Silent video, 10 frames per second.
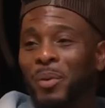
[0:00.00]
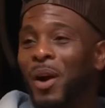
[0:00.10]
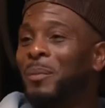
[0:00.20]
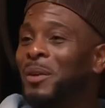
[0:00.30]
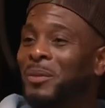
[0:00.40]

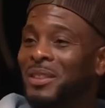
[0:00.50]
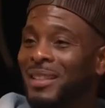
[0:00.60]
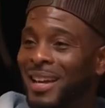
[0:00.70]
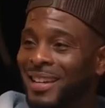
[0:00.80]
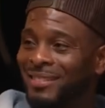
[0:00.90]
Part of me was
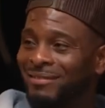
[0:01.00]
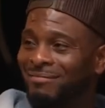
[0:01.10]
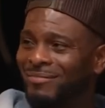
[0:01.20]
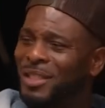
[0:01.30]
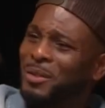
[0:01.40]
like,
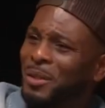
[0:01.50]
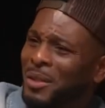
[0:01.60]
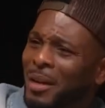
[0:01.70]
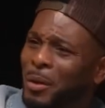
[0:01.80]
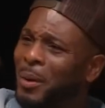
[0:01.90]
well,
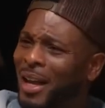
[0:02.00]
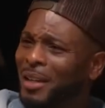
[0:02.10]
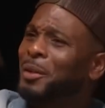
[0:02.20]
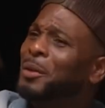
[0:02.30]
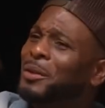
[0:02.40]
y'all know what I
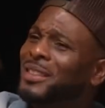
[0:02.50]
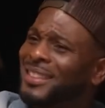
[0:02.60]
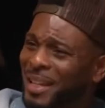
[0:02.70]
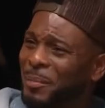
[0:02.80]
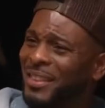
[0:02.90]
can do,
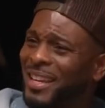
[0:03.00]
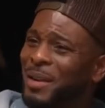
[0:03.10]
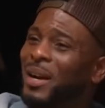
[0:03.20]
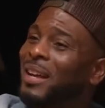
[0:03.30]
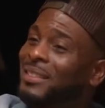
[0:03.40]
this type of
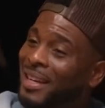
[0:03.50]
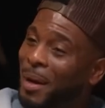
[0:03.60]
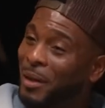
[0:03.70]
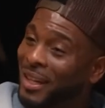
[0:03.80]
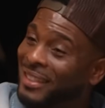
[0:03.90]
thing. But I was like,
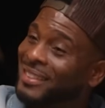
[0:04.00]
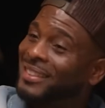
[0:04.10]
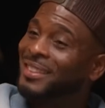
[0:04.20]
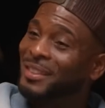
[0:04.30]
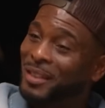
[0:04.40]
I'm going to
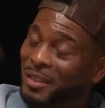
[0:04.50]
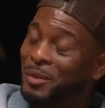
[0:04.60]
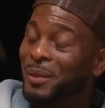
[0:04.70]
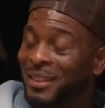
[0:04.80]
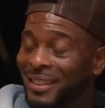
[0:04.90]
audition and
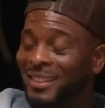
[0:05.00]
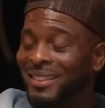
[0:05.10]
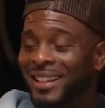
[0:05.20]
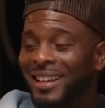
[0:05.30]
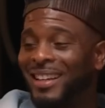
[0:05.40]
do my thing.
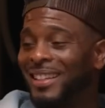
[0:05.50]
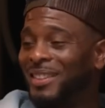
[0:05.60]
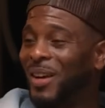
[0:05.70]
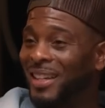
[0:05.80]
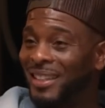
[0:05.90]
And
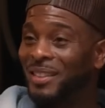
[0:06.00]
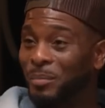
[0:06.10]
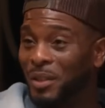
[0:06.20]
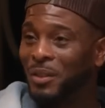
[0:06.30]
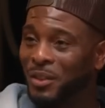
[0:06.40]
so I
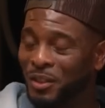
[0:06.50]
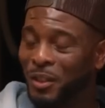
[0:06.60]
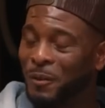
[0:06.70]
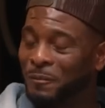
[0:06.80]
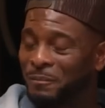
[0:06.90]
auditioned, been on the
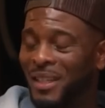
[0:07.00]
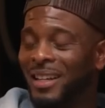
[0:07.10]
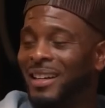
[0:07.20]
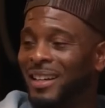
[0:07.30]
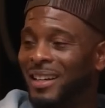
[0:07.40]
show,
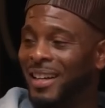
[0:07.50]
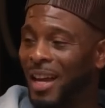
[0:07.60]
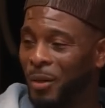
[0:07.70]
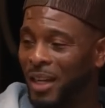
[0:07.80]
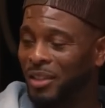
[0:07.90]
and
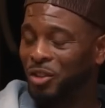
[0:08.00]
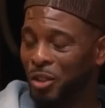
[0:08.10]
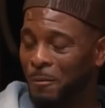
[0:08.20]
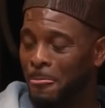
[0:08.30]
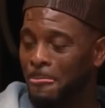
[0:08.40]
got on that
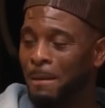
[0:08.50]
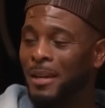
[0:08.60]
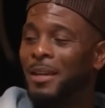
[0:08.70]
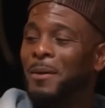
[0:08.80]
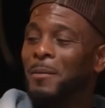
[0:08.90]
show.
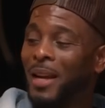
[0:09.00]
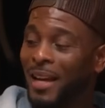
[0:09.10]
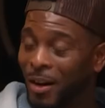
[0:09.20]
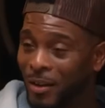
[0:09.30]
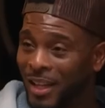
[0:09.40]
When I
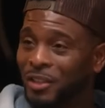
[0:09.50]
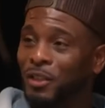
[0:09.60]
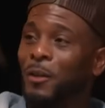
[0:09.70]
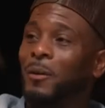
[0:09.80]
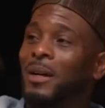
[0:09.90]
got on that
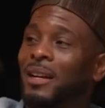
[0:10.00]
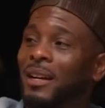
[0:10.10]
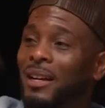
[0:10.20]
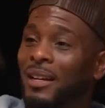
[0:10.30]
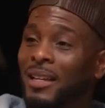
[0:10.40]
show,
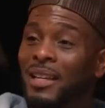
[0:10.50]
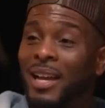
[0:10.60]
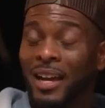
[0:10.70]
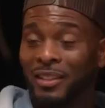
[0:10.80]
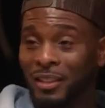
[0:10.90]
he
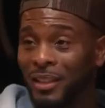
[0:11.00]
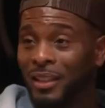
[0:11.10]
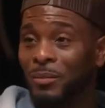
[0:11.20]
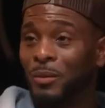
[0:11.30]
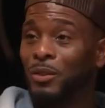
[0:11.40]

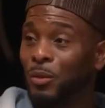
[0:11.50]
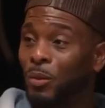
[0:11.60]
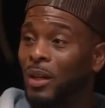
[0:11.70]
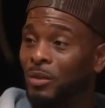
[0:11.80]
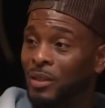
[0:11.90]
actually was the
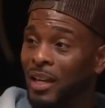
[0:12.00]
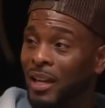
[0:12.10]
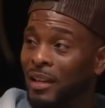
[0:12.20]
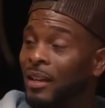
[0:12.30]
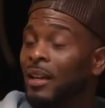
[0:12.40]
one who
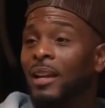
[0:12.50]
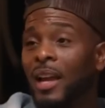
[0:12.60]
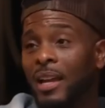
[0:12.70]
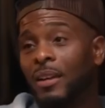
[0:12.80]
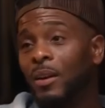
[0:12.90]
said,
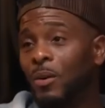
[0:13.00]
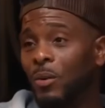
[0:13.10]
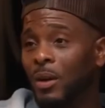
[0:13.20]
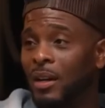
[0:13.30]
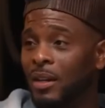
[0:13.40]
hey,
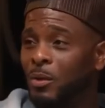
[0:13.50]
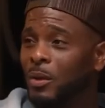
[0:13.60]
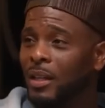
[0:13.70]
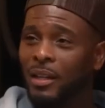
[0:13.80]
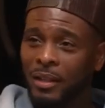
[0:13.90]
yo, you
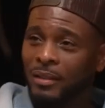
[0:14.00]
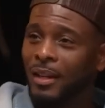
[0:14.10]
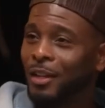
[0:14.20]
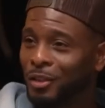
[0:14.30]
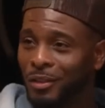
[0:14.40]
and Kenan,
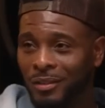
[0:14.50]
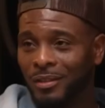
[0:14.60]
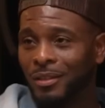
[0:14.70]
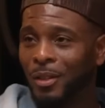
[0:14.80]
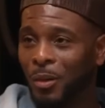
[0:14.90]
y'all should,
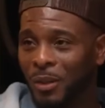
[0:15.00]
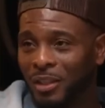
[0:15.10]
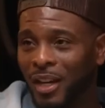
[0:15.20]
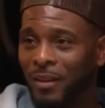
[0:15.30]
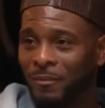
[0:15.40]

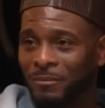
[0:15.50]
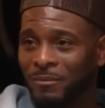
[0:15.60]
reach out.